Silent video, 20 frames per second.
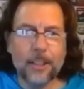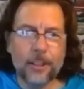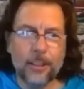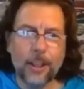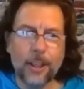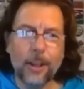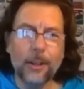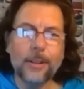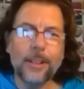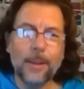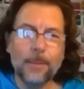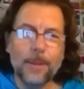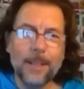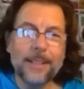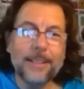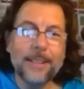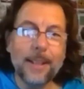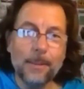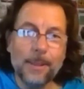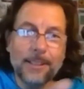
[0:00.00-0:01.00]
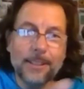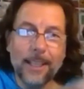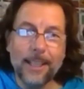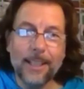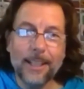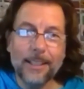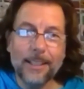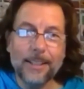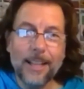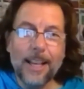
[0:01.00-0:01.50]
So let me say
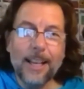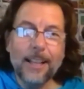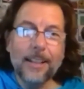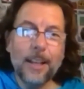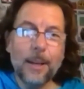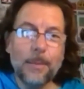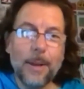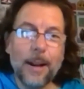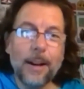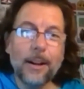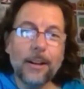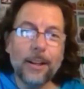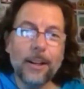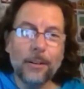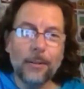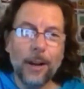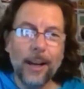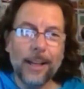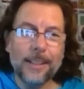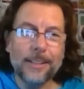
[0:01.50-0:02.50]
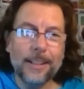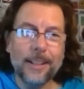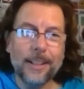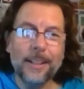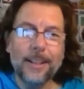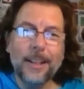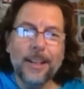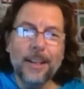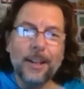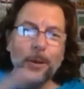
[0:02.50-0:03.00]
this: the American writer
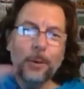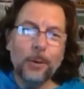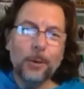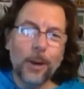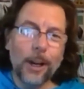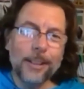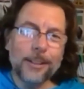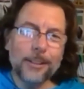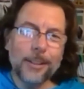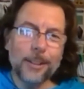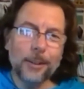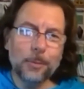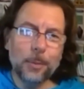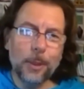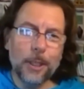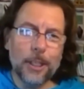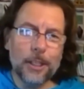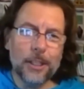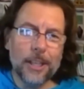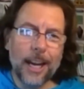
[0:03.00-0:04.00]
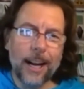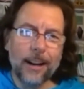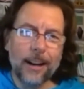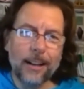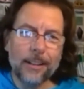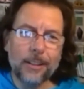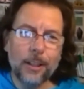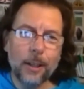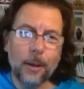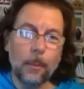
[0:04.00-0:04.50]
writes his British
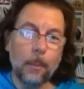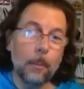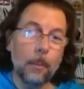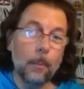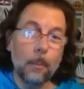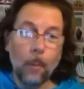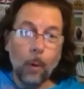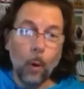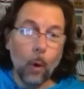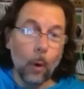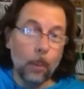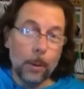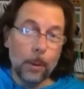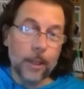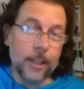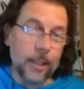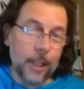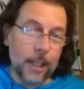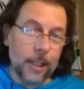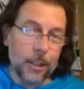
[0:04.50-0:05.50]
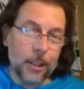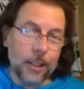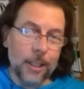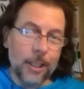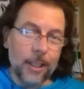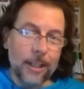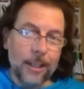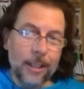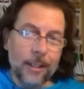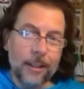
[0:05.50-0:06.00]
character more British
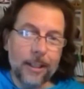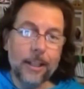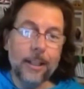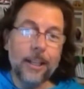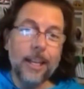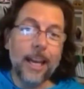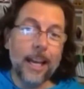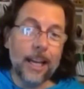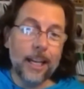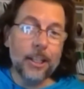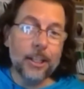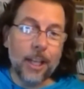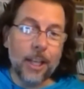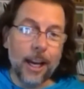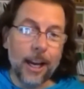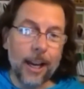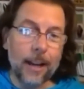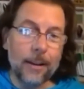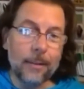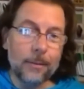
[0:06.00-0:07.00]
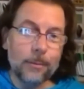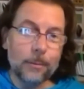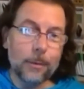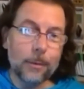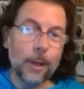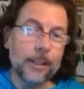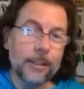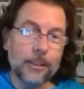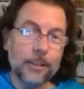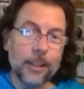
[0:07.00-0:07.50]
than the English guy
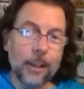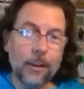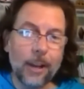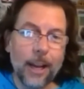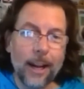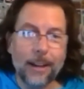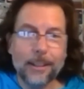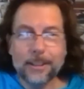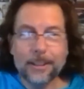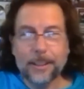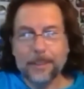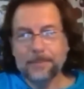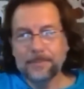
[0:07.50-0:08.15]
writes his own character.